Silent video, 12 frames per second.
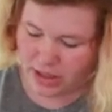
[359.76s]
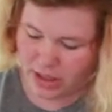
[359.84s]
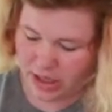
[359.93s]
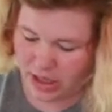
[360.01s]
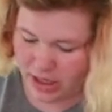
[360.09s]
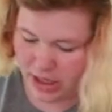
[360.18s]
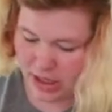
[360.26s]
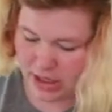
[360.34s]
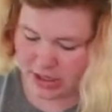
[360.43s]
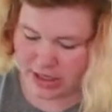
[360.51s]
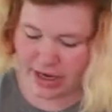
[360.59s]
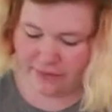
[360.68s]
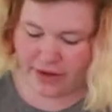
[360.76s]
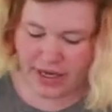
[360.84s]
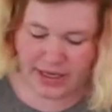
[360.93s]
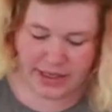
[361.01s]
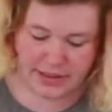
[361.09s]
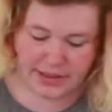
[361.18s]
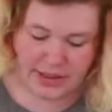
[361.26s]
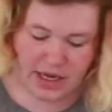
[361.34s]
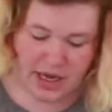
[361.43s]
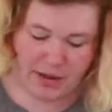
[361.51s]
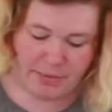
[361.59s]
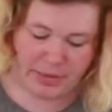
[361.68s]
And I've
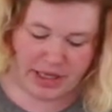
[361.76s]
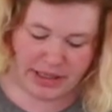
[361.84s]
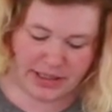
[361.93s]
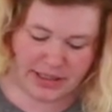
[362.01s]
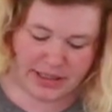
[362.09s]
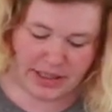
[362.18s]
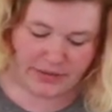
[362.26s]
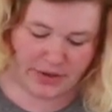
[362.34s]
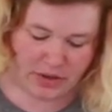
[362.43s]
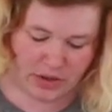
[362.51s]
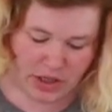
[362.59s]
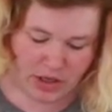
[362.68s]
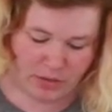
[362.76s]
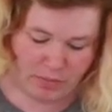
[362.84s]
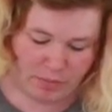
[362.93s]
got peel and stick Velcro,